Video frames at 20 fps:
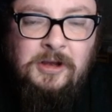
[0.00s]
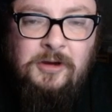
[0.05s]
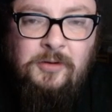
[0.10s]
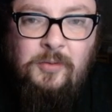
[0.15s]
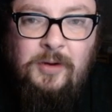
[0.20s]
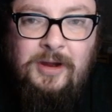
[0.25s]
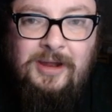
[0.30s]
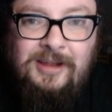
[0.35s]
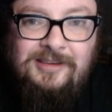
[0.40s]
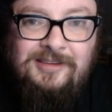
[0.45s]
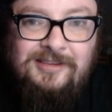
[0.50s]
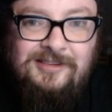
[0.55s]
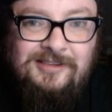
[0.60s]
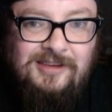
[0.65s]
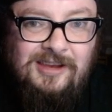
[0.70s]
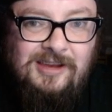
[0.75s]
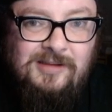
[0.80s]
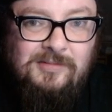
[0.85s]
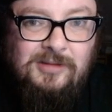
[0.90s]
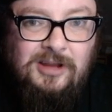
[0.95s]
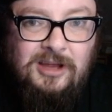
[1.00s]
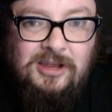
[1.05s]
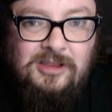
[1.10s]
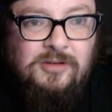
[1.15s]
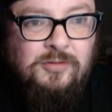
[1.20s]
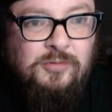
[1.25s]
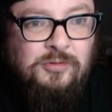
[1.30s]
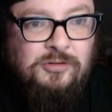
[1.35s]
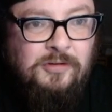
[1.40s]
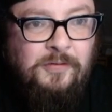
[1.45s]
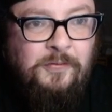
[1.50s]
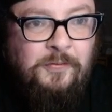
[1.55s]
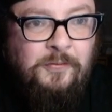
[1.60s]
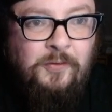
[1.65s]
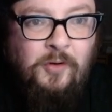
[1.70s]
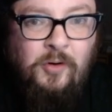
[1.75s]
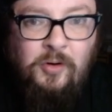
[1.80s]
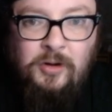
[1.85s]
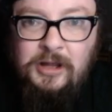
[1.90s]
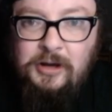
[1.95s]
where it seemed like there was a
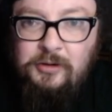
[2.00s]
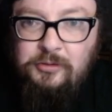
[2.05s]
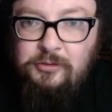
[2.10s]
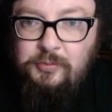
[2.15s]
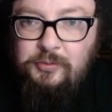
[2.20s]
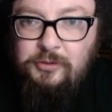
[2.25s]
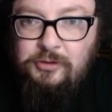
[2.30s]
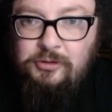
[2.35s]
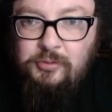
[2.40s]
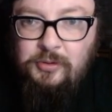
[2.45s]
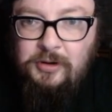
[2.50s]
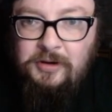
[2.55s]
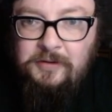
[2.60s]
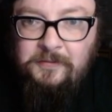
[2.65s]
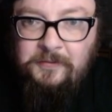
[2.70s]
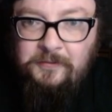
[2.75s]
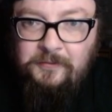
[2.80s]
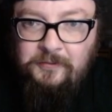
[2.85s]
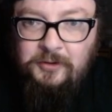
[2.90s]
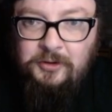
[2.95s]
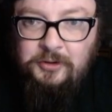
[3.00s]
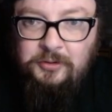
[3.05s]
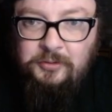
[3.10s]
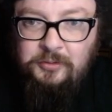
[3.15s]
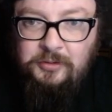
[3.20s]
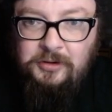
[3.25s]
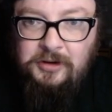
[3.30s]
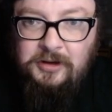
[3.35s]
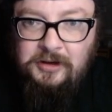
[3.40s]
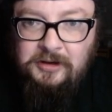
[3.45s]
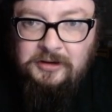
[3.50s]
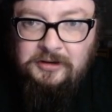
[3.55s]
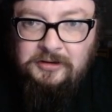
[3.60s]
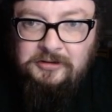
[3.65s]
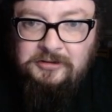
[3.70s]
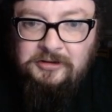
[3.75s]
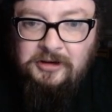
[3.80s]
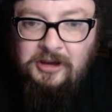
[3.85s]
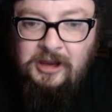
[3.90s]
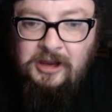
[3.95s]
fallout between Flu
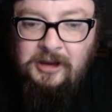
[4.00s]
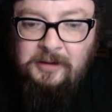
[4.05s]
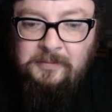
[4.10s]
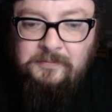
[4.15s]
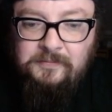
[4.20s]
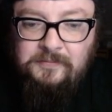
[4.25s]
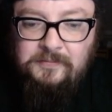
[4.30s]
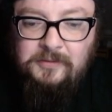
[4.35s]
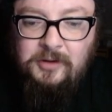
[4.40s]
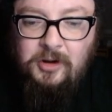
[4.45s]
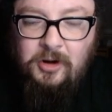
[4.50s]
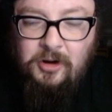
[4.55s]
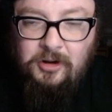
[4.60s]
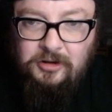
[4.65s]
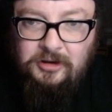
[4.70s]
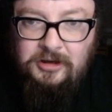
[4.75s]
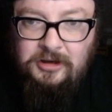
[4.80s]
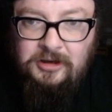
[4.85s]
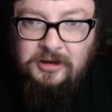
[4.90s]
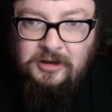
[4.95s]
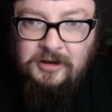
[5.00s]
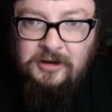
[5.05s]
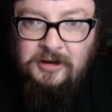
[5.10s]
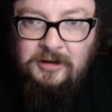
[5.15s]
and Holly